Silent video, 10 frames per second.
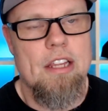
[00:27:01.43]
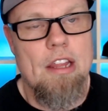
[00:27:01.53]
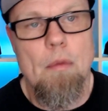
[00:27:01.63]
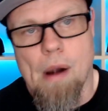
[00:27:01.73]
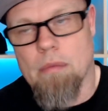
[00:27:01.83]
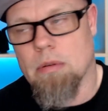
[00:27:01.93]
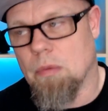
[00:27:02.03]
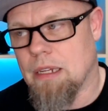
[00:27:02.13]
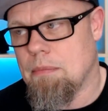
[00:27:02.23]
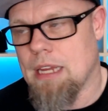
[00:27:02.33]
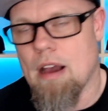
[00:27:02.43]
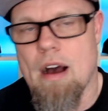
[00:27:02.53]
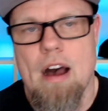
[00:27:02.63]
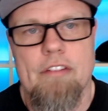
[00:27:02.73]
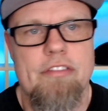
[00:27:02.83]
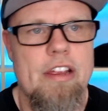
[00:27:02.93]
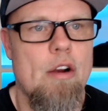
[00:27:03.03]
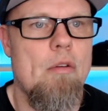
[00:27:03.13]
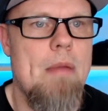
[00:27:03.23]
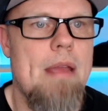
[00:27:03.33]
they'll probably be off.
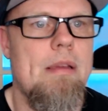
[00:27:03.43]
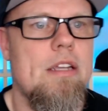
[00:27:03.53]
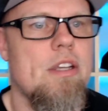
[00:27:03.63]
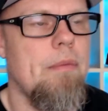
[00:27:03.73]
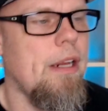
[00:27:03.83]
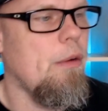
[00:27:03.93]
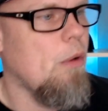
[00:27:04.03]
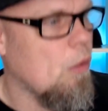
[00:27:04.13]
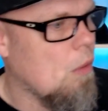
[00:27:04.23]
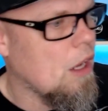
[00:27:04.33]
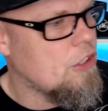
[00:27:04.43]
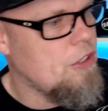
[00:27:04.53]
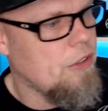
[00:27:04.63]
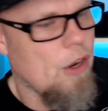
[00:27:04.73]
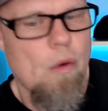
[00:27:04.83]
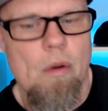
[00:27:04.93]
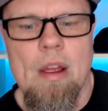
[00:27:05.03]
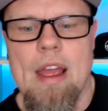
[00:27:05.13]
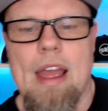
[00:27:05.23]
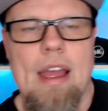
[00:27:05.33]
Maybe somebody will want to go
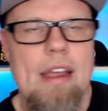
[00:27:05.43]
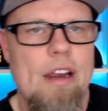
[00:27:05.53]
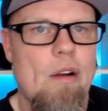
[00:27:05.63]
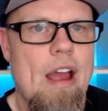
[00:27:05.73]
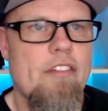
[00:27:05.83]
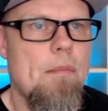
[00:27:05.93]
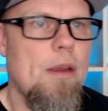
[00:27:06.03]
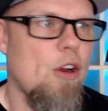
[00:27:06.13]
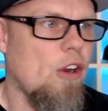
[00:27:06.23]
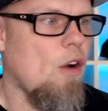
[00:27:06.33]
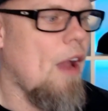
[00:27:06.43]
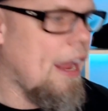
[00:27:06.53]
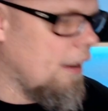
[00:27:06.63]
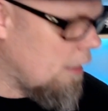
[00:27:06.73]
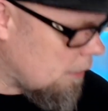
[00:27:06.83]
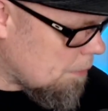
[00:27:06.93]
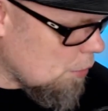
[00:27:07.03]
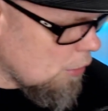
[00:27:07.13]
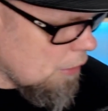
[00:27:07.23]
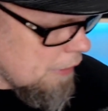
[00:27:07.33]
have a beer, go hang out at a
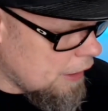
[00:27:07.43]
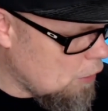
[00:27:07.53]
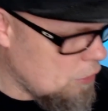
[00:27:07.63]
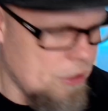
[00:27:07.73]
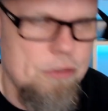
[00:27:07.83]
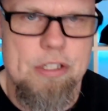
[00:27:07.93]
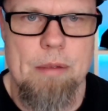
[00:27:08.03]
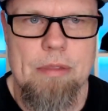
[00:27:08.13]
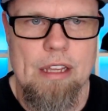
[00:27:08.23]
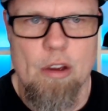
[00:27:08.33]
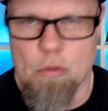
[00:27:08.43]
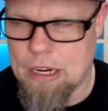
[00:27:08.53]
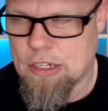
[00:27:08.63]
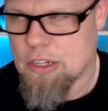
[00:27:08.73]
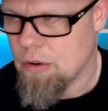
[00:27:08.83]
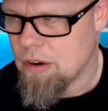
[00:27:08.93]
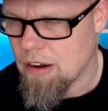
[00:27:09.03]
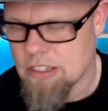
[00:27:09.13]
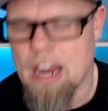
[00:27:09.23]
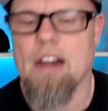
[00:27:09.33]
brewery, go do something, go race go
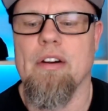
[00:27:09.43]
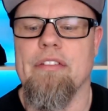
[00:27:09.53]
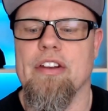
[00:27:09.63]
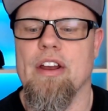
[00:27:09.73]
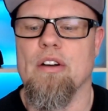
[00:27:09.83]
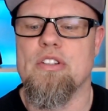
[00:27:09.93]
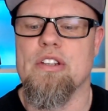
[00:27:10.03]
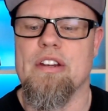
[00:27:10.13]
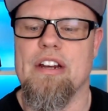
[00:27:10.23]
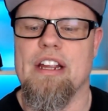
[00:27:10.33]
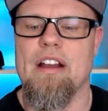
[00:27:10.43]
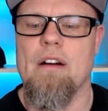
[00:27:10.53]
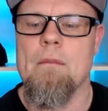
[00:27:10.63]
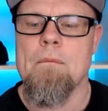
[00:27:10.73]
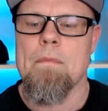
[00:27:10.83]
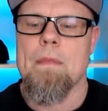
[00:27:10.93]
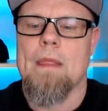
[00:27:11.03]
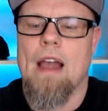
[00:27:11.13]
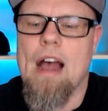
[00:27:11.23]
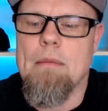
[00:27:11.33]
karts. I don't even know. So there you go.
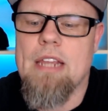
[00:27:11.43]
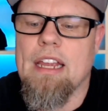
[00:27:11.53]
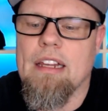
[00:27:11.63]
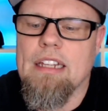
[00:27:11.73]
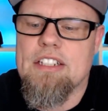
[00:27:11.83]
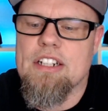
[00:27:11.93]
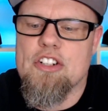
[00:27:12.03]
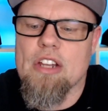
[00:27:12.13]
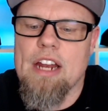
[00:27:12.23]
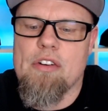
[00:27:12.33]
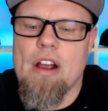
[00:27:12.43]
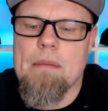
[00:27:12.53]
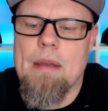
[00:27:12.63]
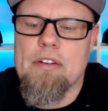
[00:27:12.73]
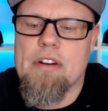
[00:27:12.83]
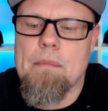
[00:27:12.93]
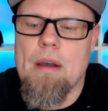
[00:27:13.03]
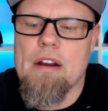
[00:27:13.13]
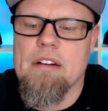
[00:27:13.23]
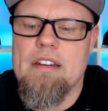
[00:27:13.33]
I'm taking Lisa to July Truck Metric.
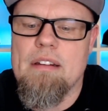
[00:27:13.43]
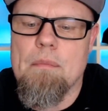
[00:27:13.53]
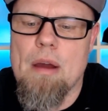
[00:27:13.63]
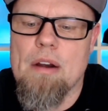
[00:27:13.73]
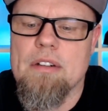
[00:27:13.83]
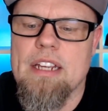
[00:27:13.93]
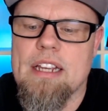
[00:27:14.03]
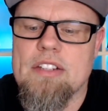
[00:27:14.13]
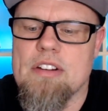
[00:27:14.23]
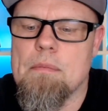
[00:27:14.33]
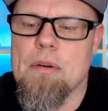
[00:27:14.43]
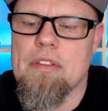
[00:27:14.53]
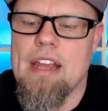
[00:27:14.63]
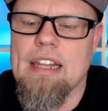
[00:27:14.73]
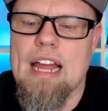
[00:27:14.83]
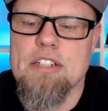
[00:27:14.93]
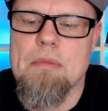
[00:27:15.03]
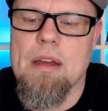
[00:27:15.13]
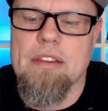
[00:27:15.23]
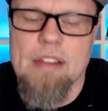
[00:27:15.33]
Bought her tickets on her birthday last
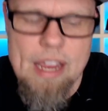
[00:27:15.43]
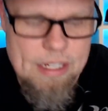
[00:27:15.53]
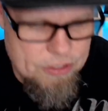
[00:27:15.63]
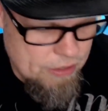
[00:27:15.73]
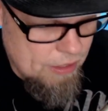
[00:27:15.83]
month. Nice,